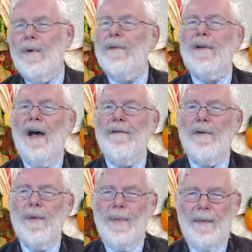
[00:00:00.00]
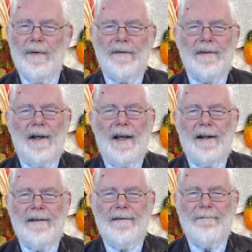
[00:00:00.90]
The Word of God for the people of
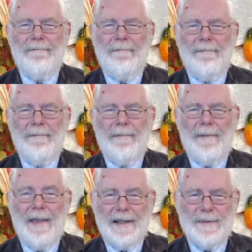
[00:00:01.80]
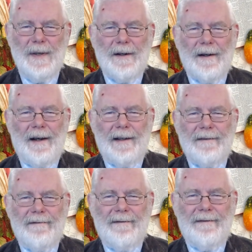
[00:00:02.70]
God. Thanks be to God.